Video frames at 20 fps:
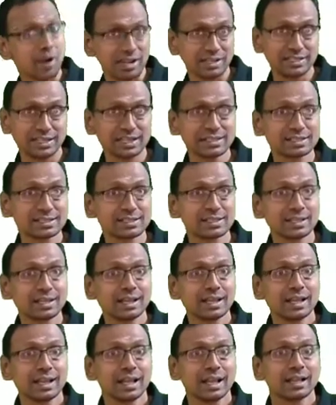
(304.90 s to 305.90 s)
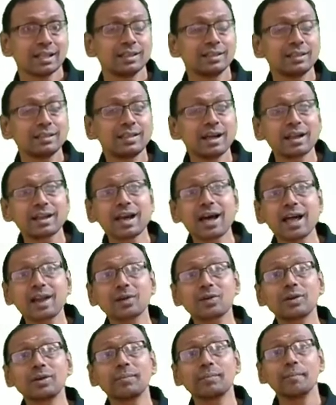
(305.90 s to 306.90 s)
projects that
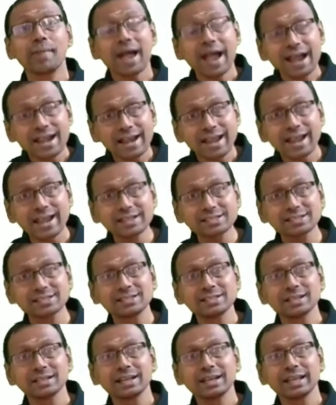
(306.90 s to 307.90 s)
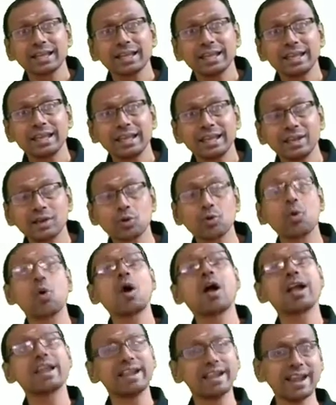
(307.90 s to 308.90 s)
are managed in a
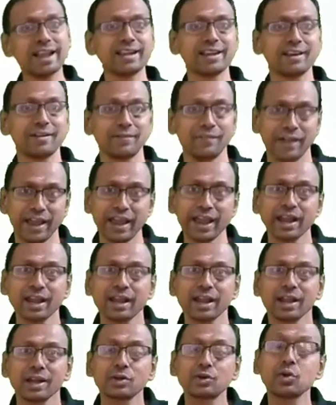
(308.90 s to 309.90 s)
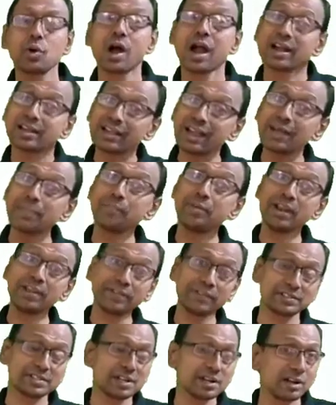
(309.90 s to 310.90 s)
coordinated way to attain
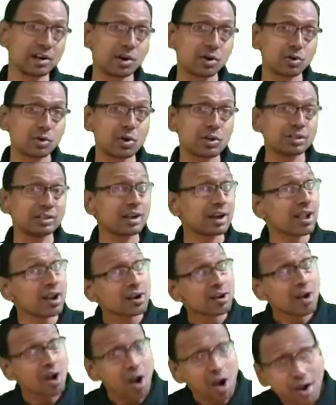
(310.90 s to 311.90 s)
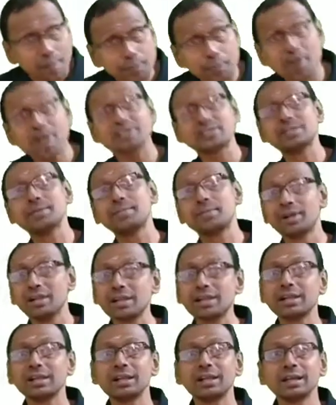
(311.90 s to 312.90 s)
benefits and control that are not
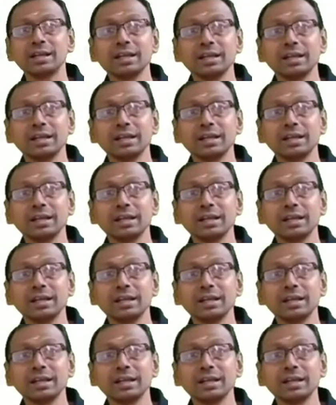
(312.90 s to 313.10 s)
possible